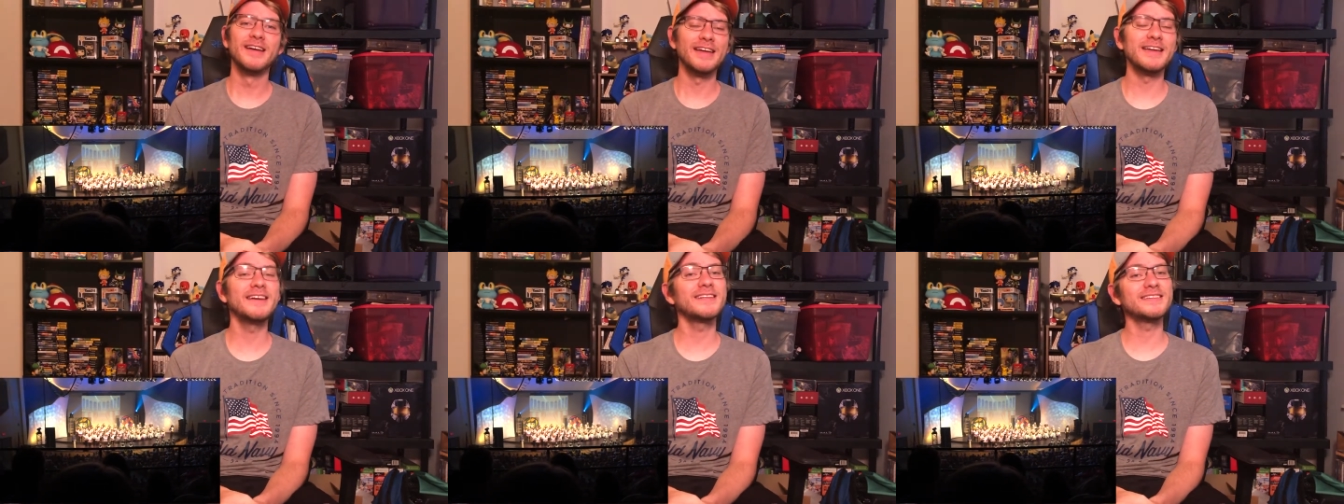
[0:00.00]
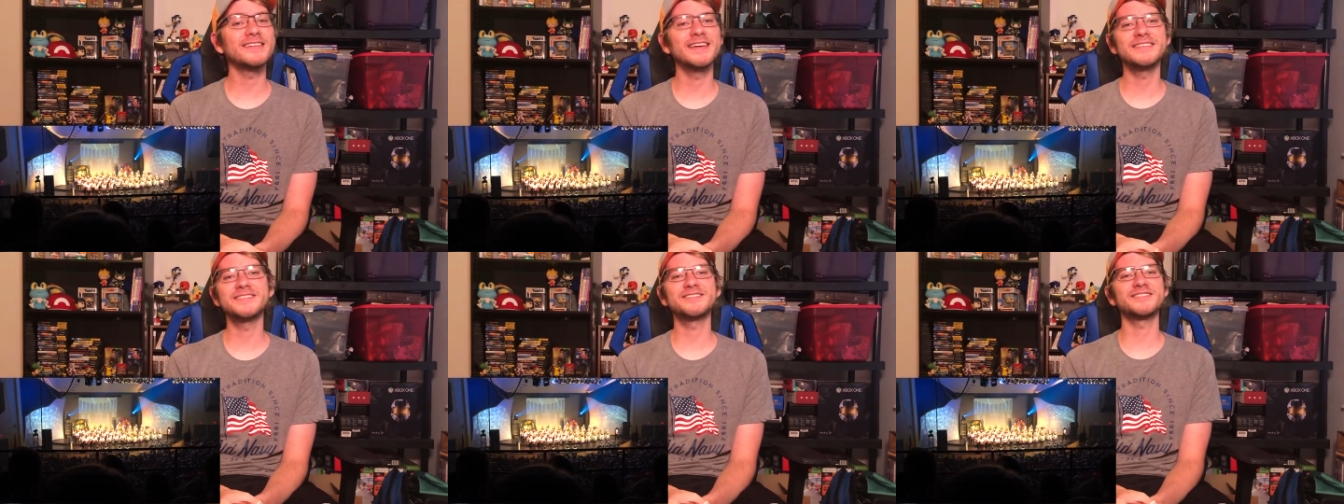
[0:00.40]
It,
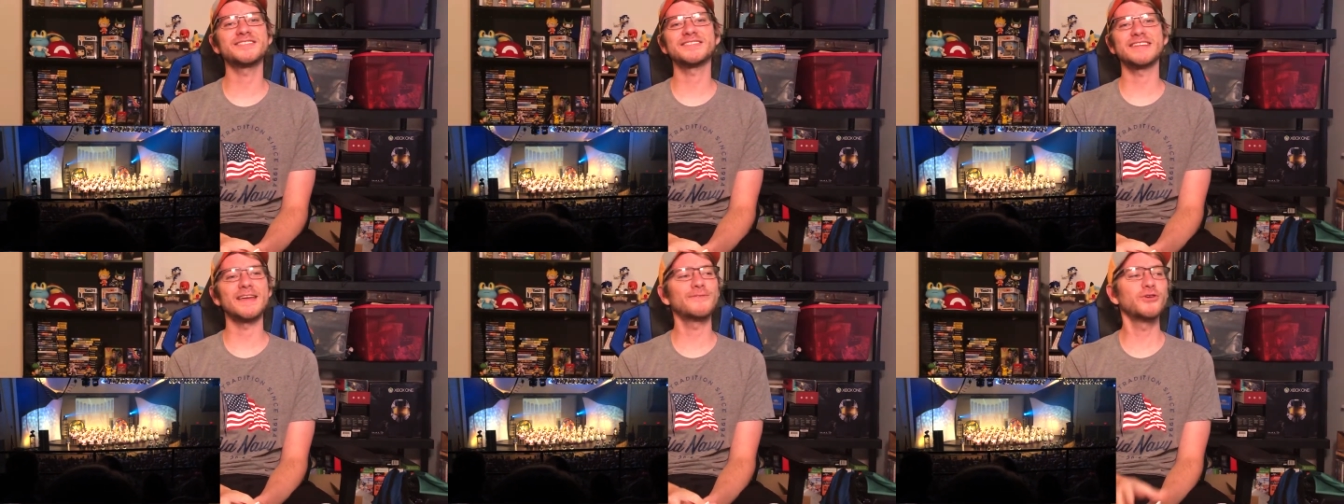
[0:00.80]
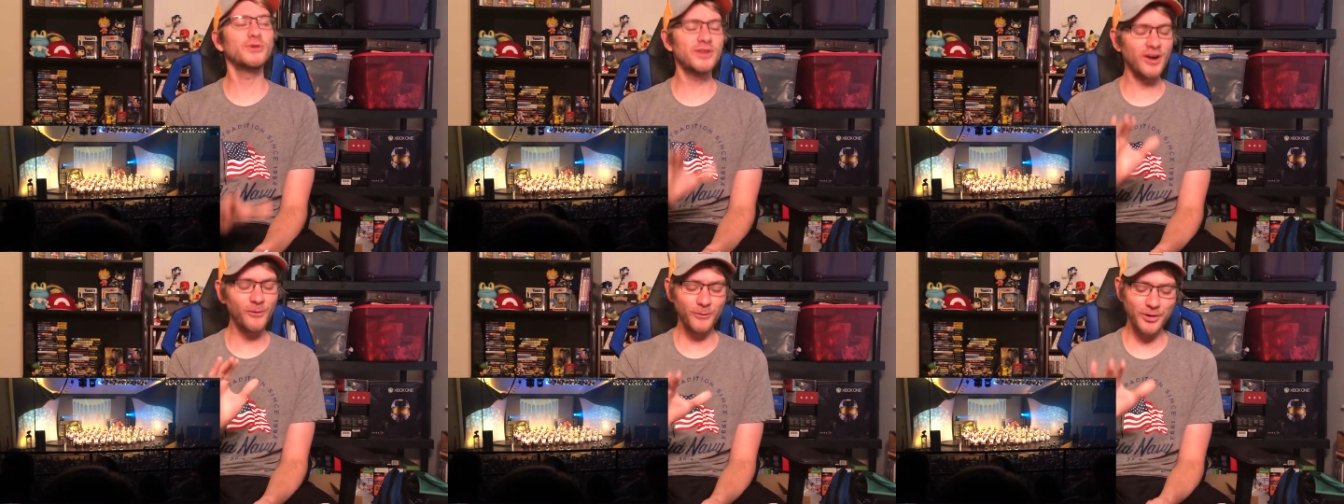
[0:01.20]
it's just, if you
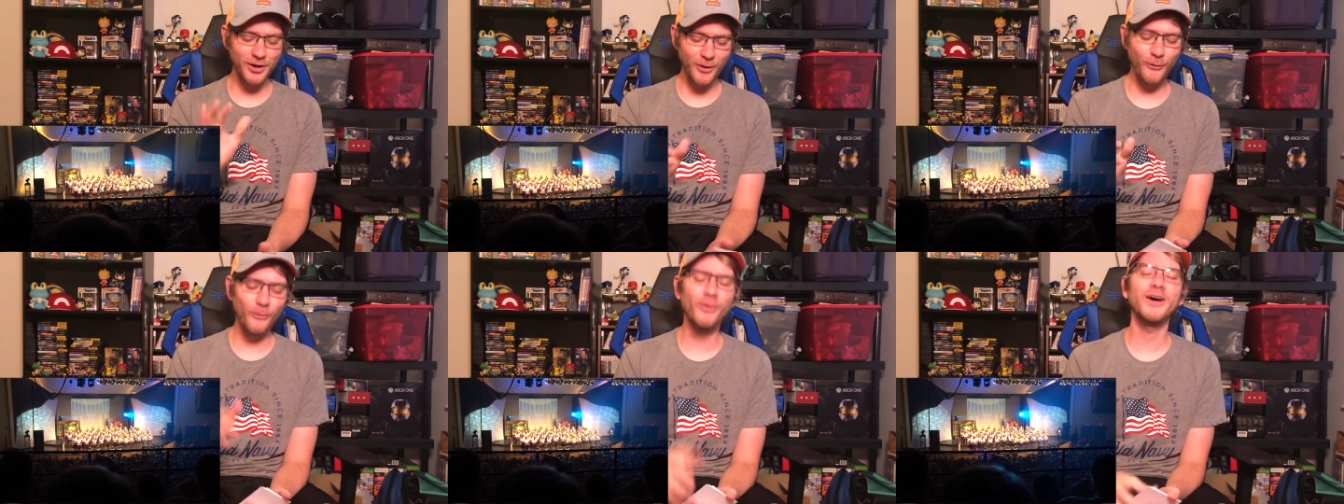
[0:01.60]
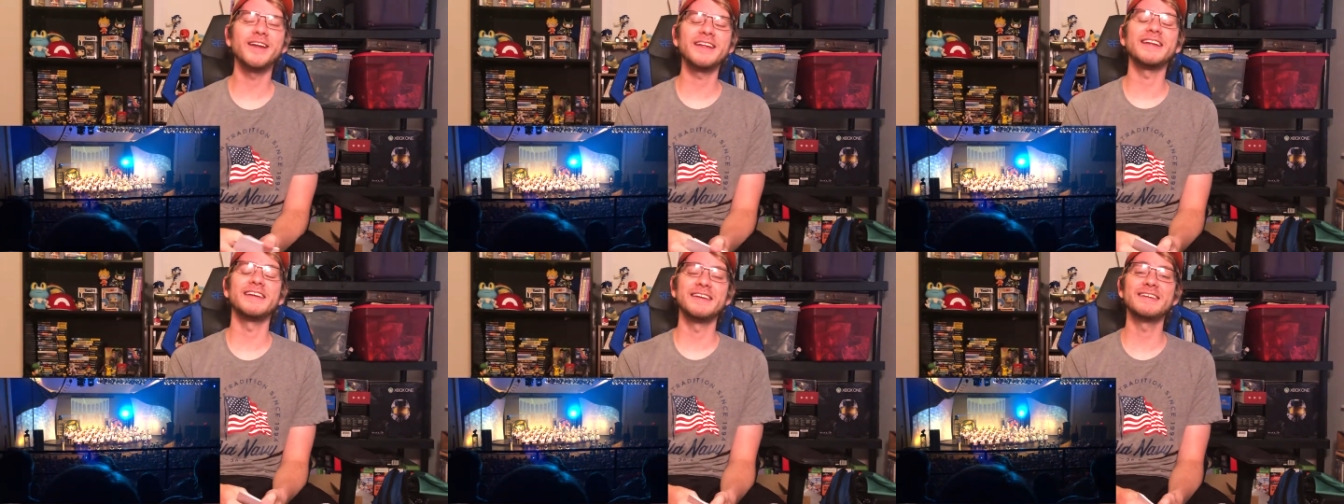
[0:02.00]
don't know what
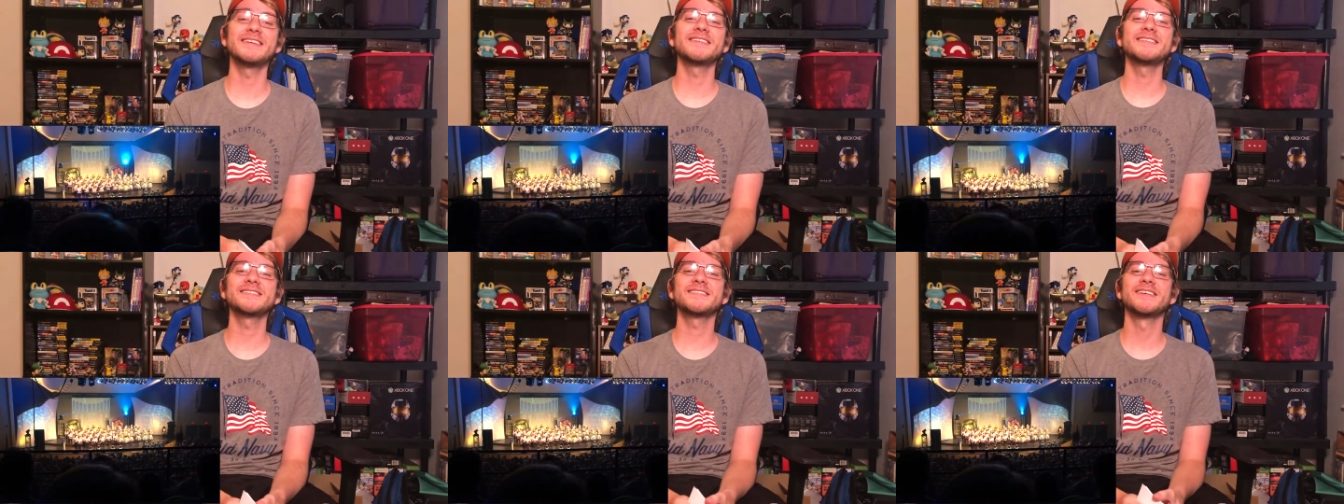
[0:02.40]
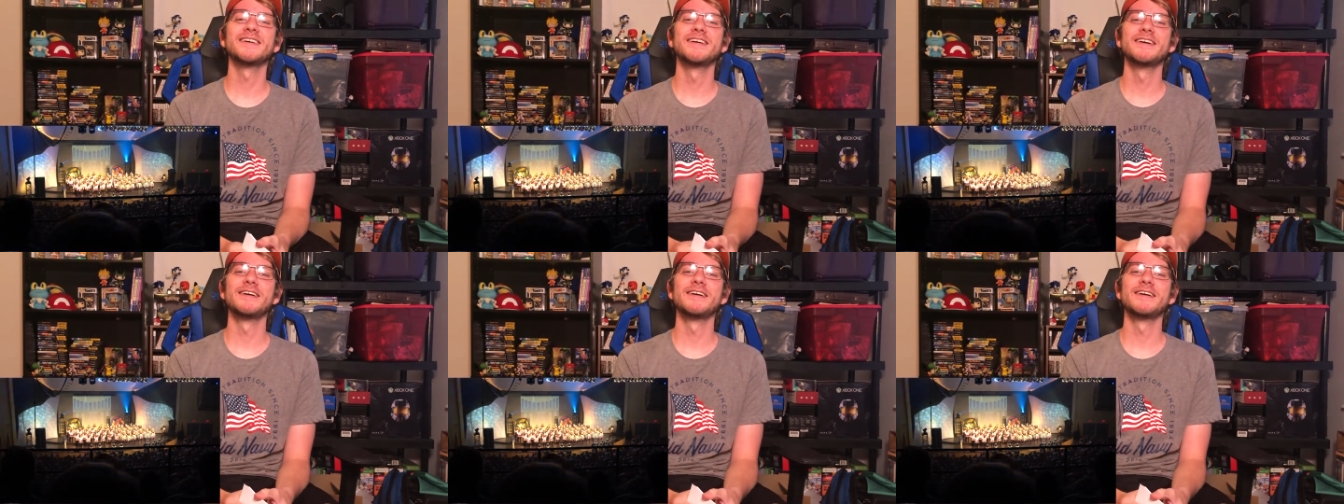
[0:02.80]
it is,